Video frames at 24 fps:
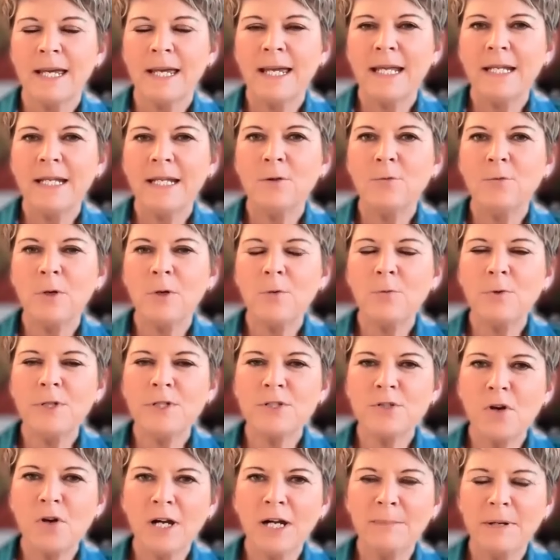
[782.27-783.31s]
And when we
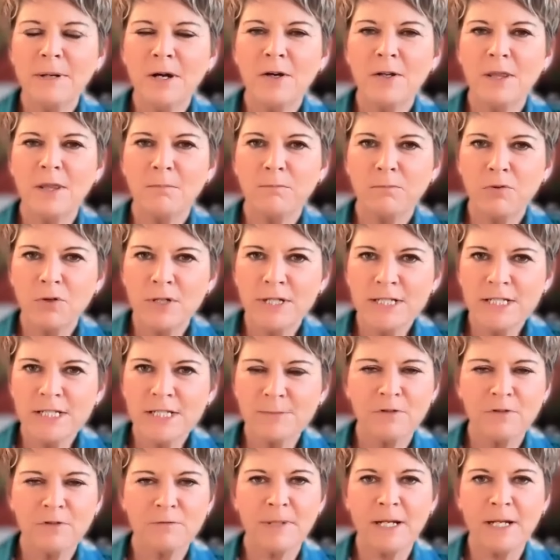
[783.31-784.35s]
talk about the
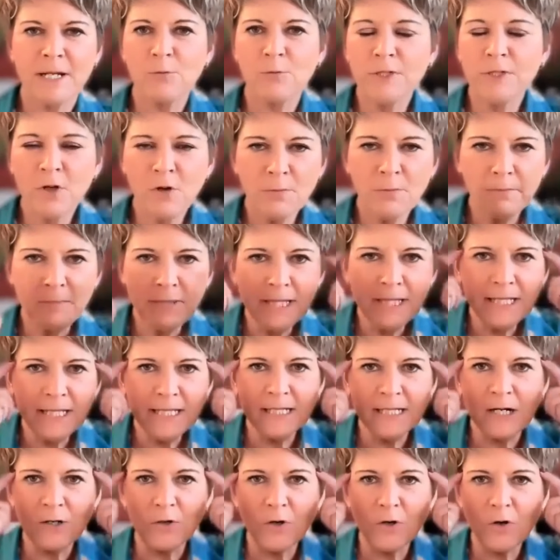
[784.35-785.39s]
principle of mind, we don't
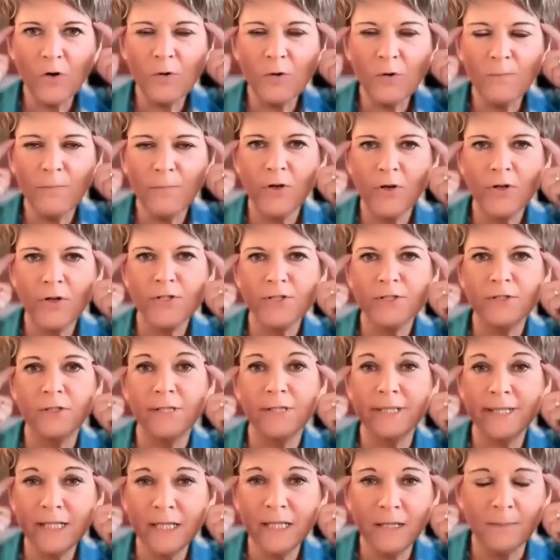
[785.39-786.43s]
mean our own
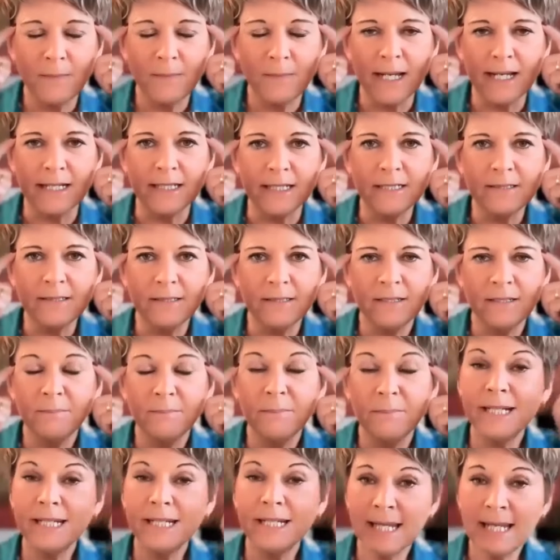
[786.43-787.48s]
personal little mind,
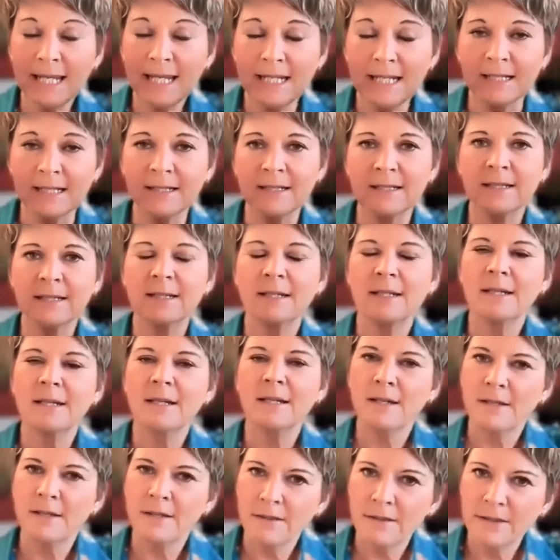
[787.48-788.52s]
but again,
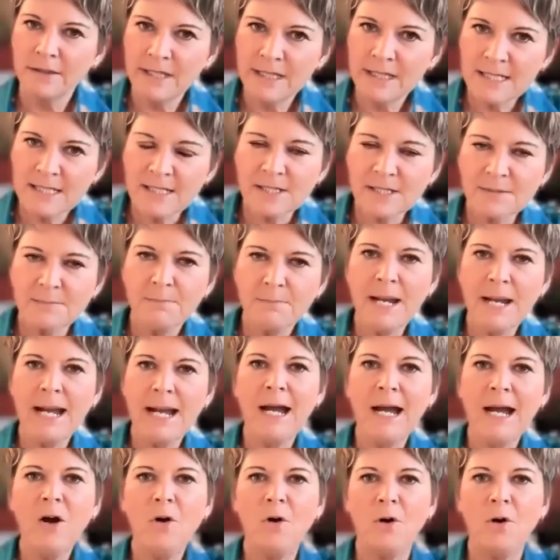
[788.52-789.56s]
this
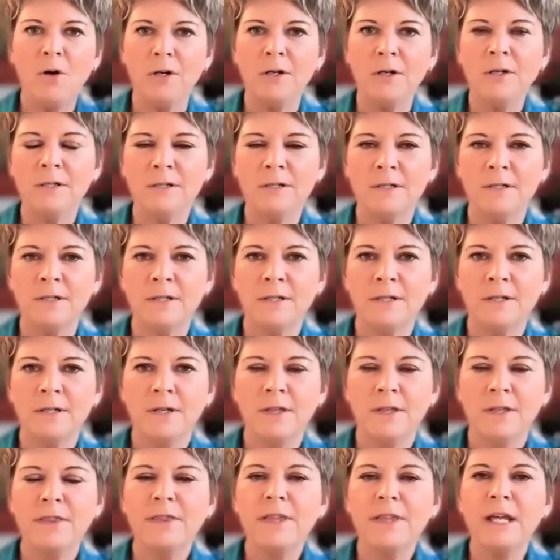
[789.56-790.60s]
power
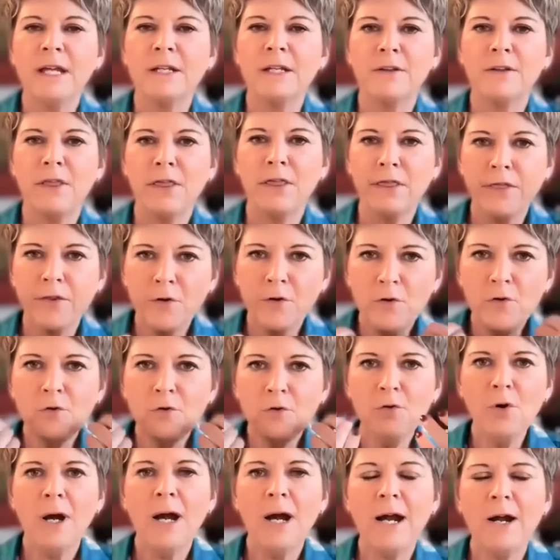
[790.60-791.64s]
that
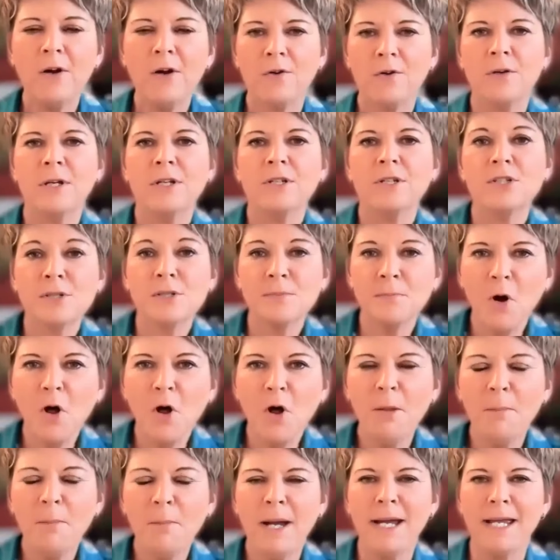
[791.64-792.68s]
through our
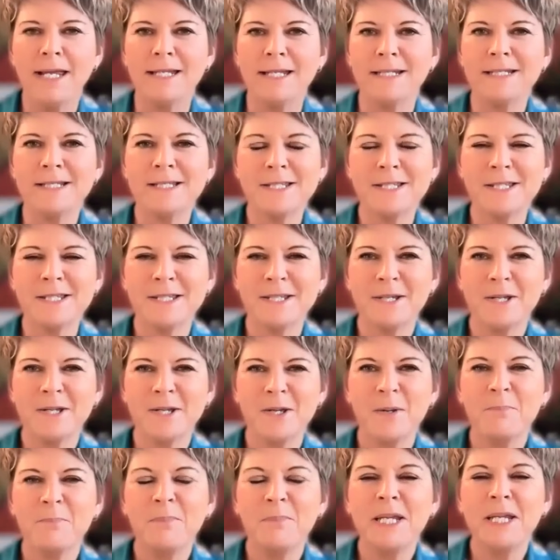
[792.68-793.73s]
small minds
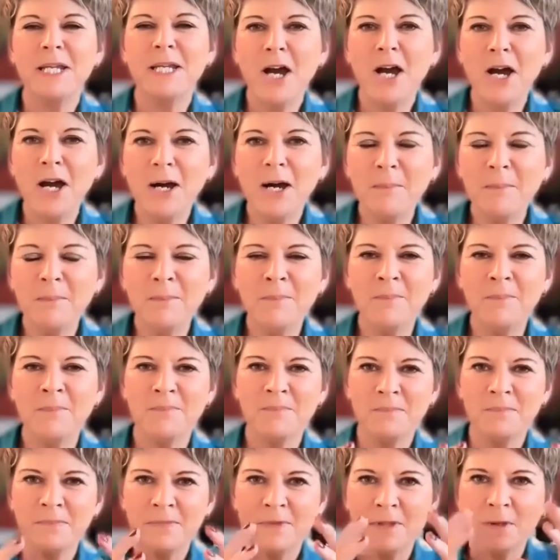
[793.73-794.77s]
become
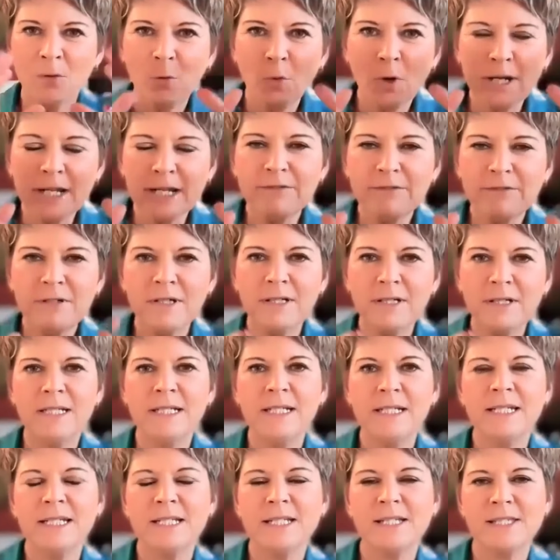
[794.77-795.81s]
whatever
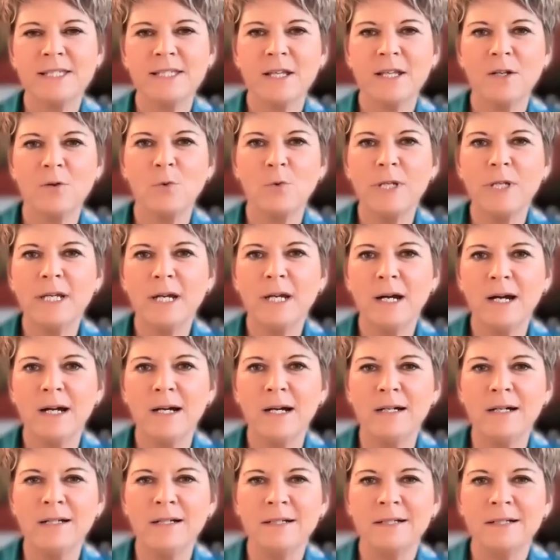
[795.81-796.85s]
it is that we
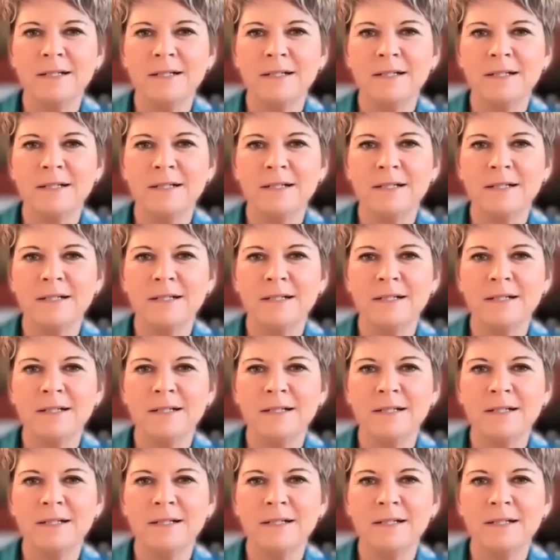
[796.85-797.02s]
are